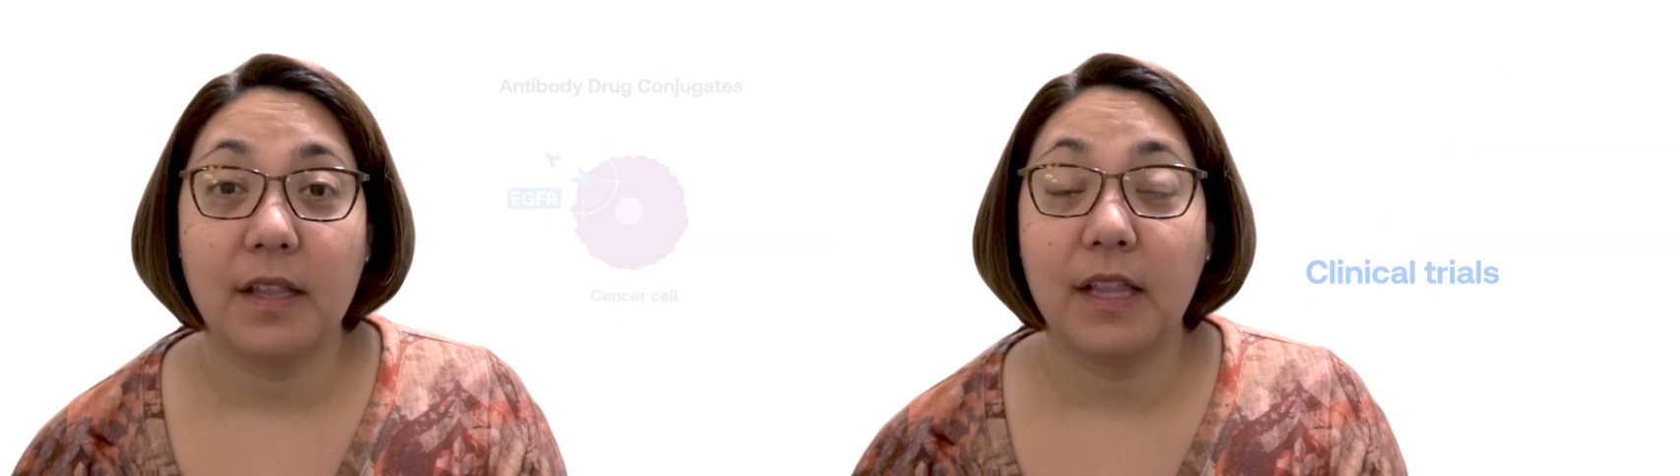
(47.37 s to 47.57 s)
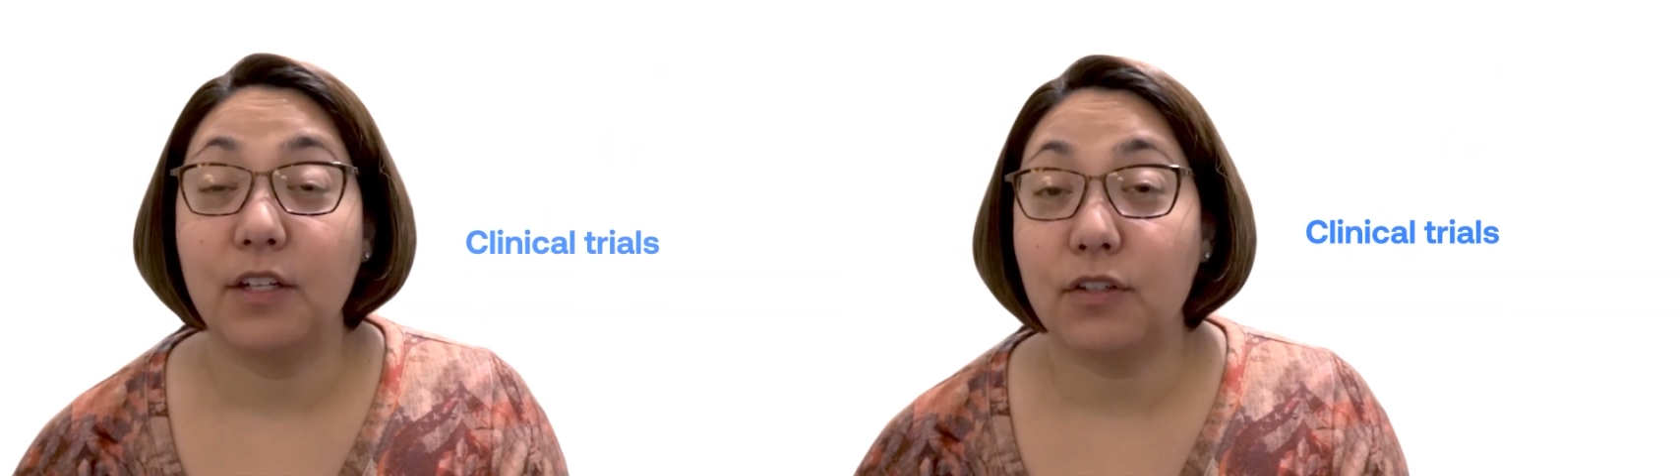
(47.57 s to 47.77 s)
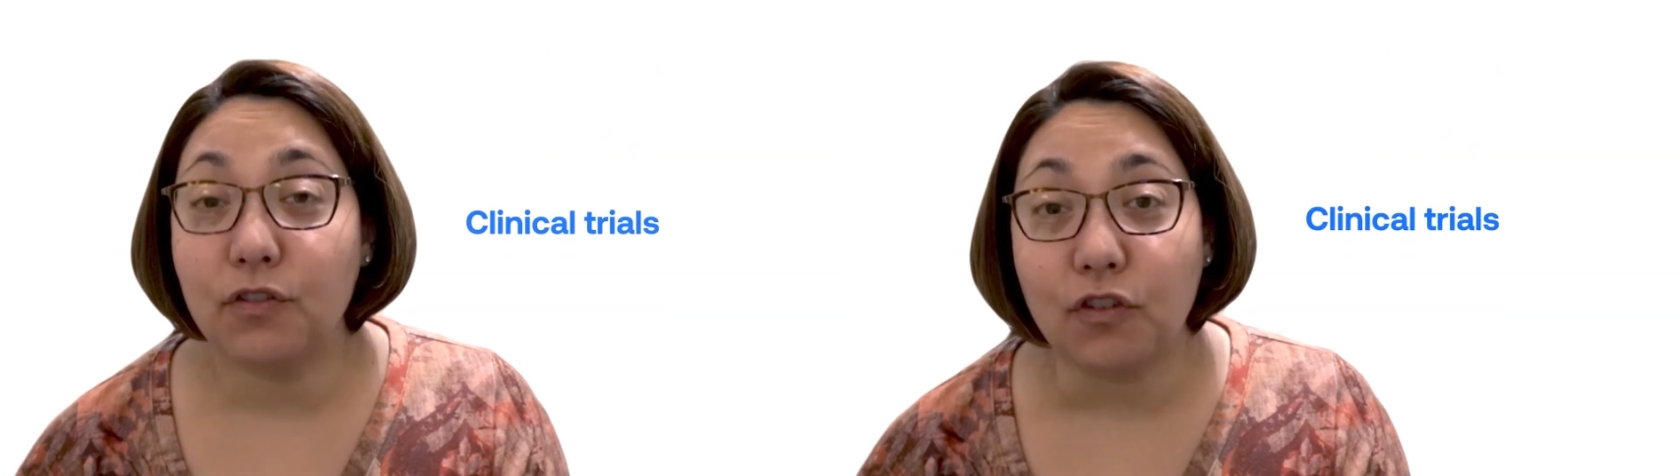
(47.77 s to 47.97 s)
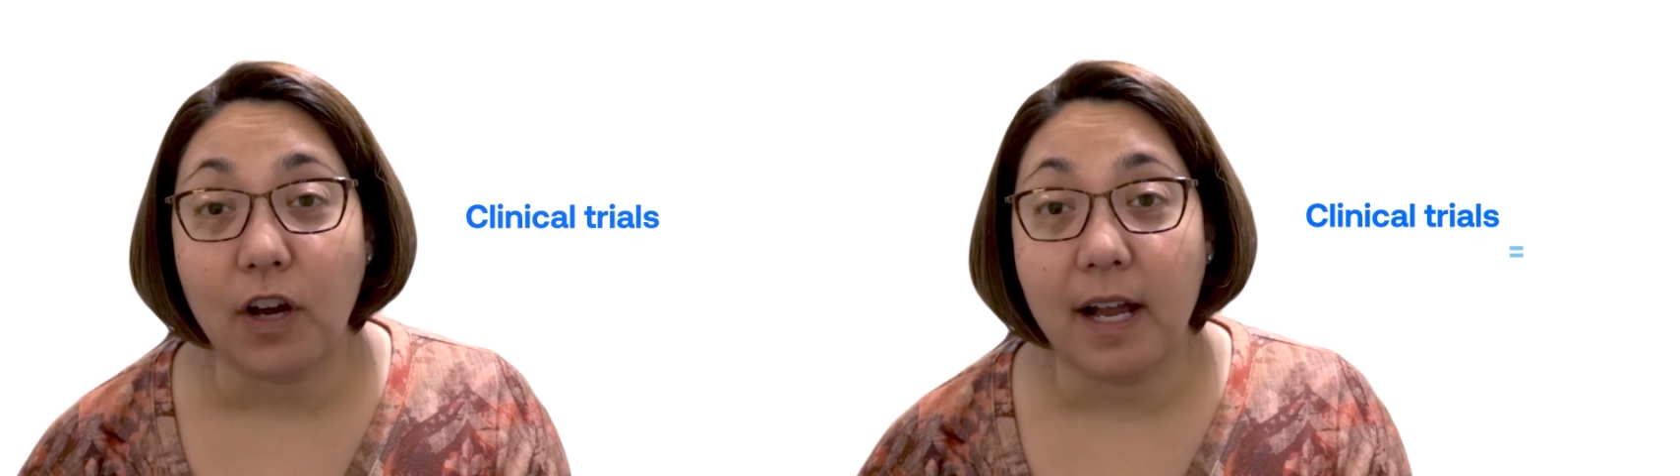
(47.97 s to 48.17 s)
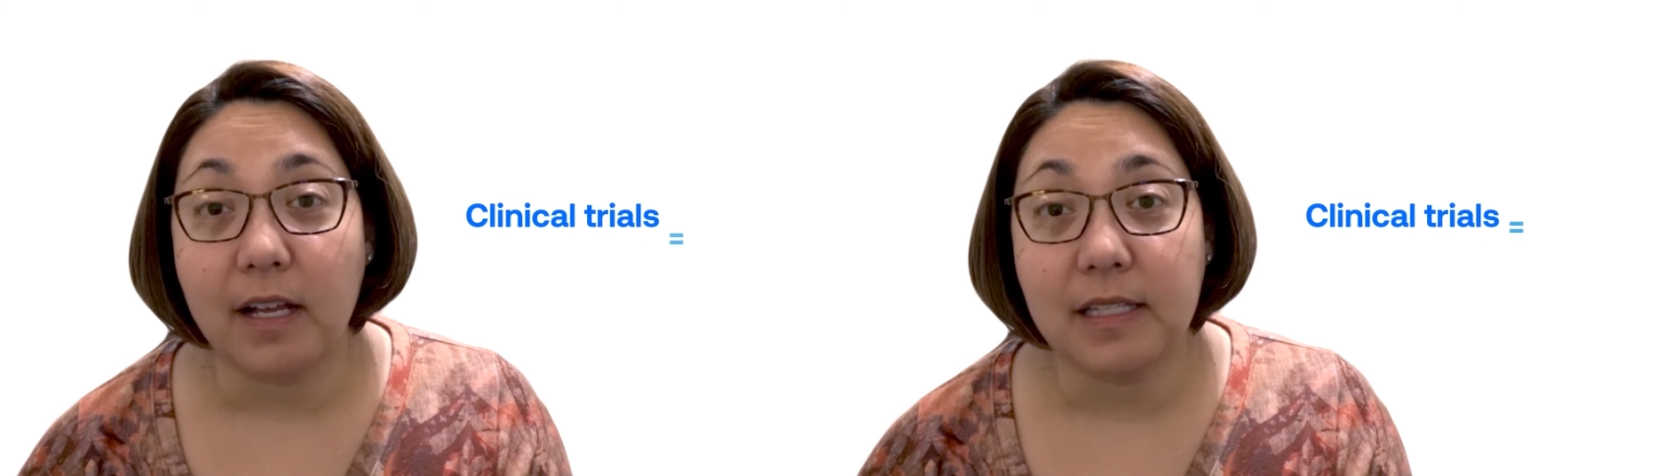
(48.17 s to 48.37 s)
clinical
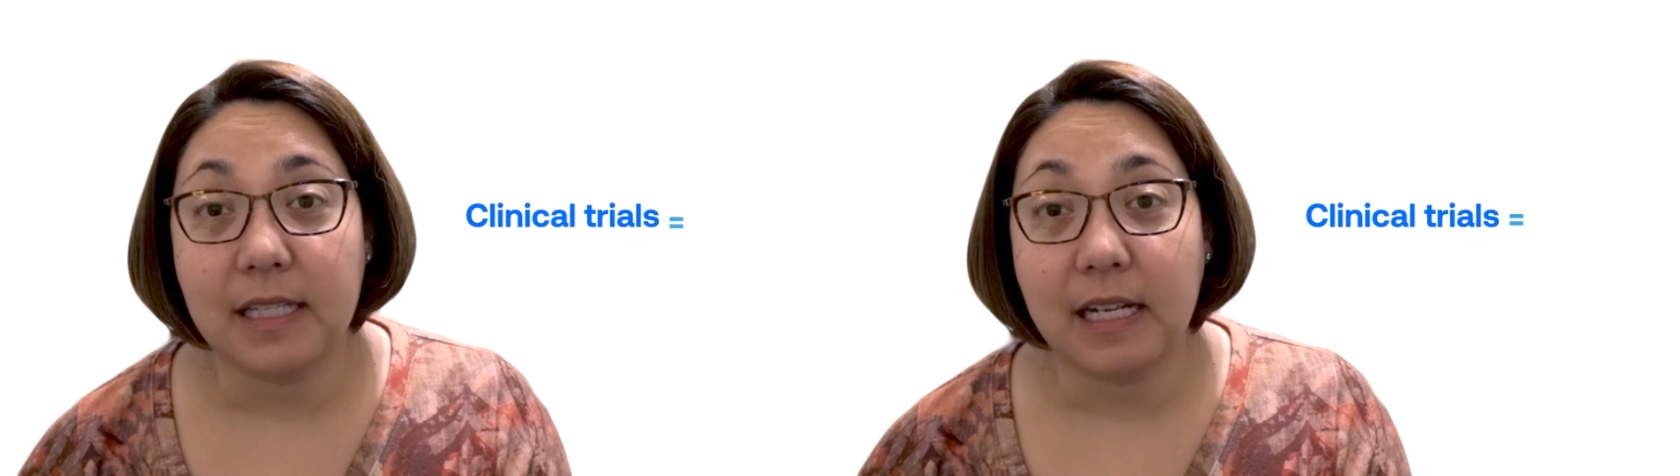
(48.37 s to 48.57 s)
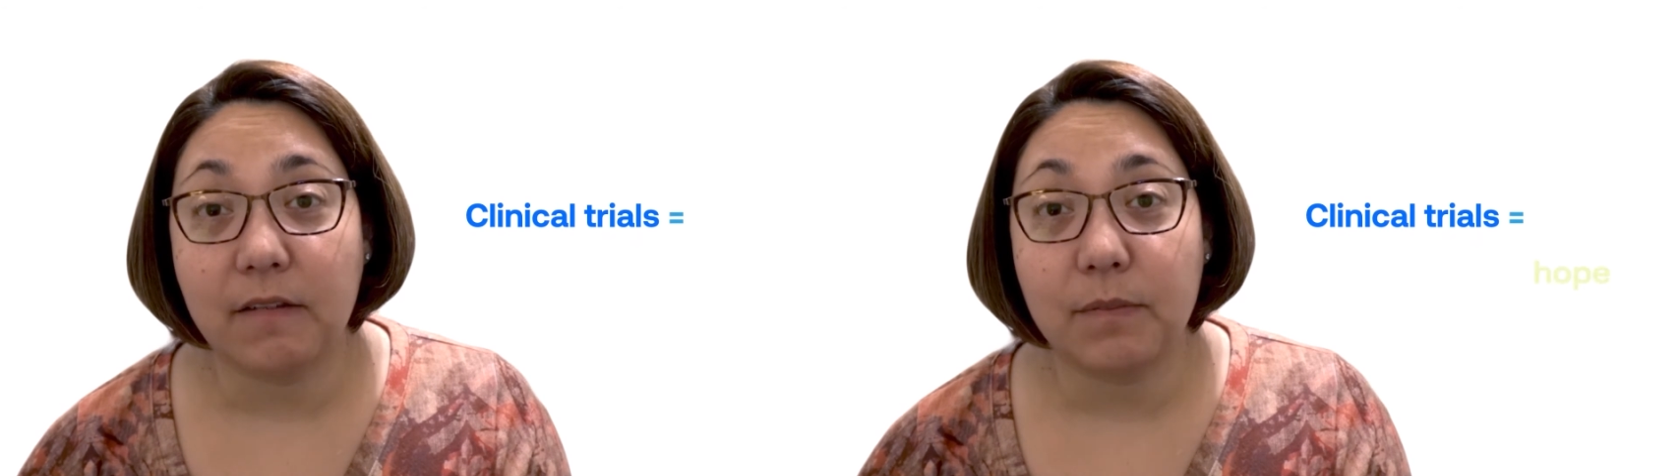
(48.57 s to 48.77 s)
trials that have